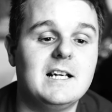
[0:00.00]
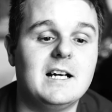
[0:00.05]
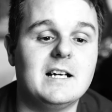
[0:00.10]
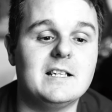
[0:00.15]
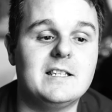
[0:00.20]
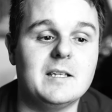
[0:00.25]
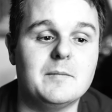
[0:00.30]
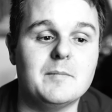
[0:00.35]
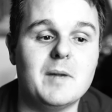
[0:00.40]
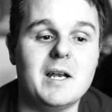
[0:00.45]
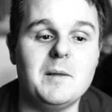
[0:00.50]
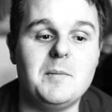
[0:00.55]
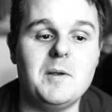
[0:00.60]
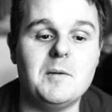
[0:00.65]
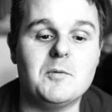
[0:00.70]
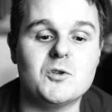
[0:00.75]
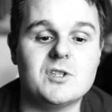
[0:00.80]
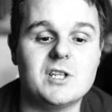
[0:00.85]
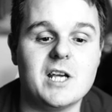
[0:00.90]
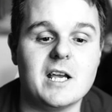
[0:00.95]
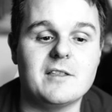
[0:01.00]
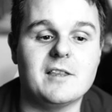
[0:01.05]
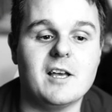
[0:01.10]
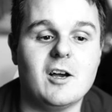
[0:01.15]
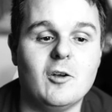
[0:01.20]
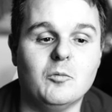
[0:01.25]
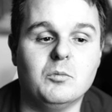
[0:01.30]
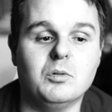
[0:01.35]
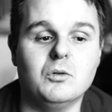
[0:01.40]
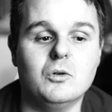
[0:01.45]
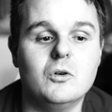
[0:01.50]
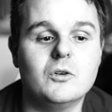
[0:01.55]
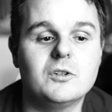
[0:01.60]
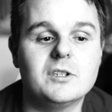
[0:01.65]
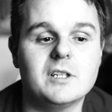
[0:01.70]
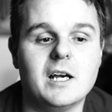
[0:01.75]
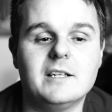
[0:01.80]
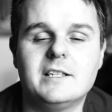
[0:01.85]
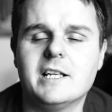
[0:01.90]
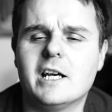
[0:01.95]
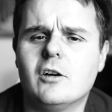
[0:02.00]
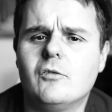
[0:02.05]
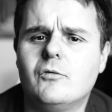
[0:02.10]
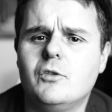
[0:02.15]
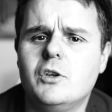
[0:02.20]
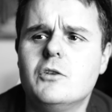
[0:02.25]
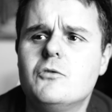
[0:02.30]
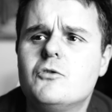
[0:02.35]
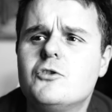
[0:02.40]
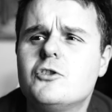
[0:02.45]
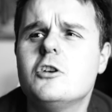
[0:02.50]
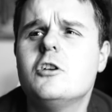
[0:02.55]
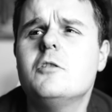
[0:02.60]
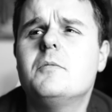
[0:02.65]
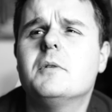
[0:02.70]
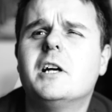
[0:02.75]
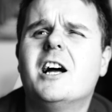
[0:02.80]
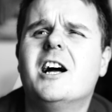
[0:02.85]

I think many people should take that on board. A day off YouTube,